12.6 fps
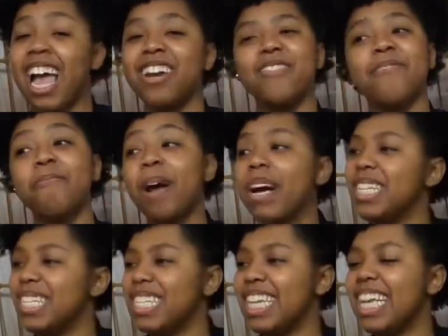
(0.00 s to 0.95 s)
kind of
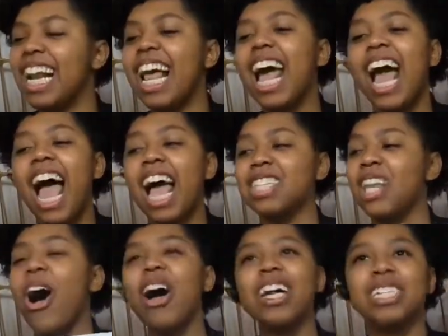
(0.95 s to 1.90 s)
person. As
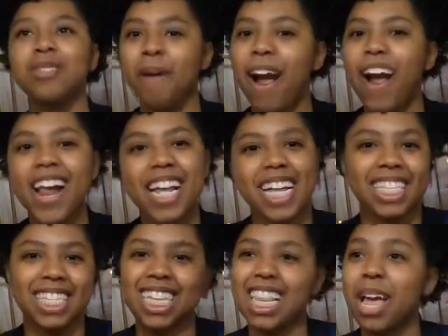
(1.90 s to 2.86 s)
awe inspiring
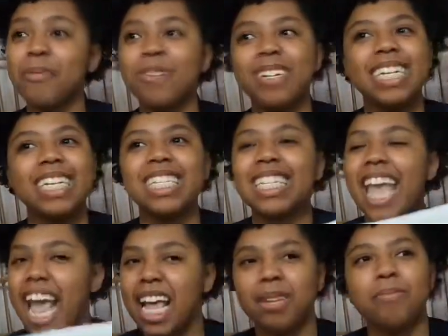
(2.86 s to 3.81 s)
as celebrities
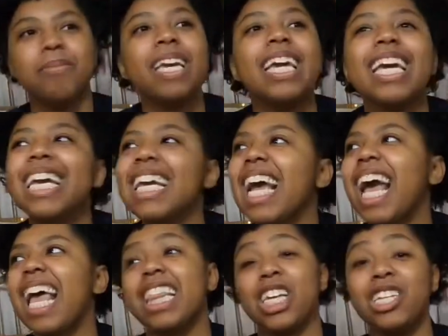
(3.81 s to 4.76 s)
can
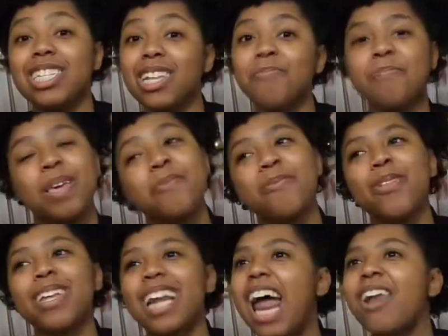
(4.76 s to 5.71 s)
be, they're still
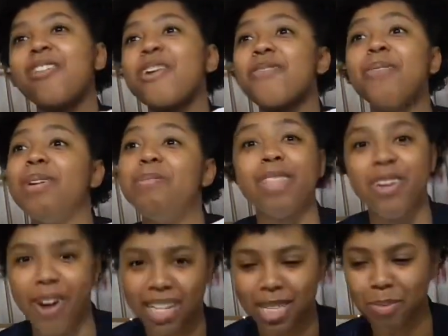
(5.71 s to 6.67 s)
people, and I don't ever want to be
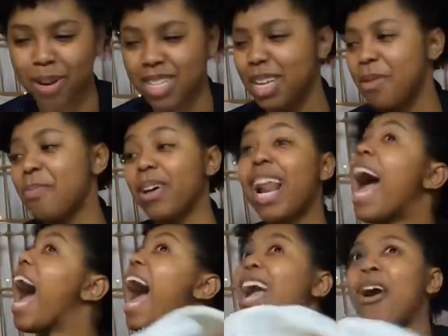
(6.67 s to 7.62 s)
the crazy person, but
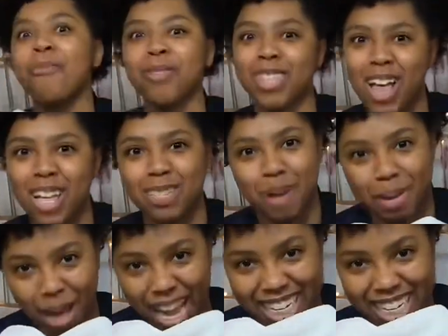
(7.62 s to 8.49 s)
I almost lost my